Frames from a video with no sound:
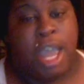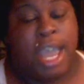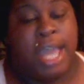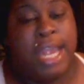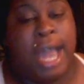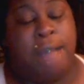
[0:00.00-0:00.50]

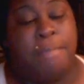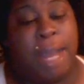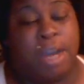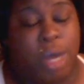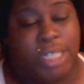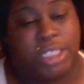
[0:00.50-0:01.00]
And my
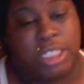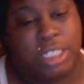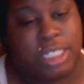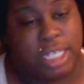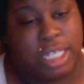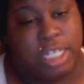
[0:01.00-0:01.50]
question
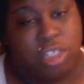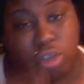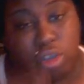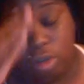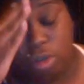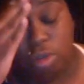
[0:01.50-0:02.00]
just is
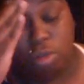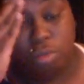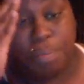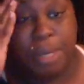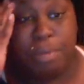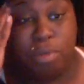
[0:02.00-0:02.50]
to
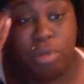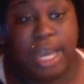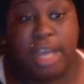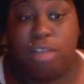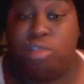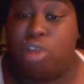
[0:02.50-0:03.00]
people
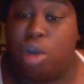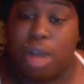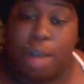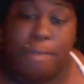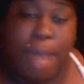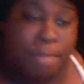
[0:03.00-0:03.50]
that, you know,
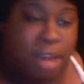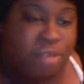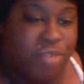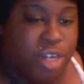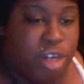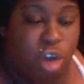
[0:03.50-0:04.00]
come by my
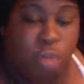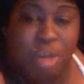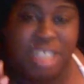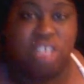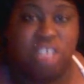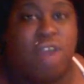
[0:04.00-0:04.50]
video, my
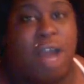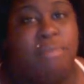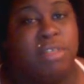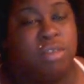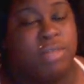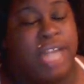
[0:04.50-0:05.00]

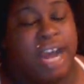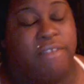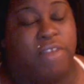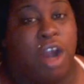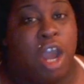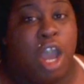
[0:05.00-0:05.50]
subscribers or
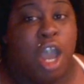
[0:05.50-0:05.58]
whatever.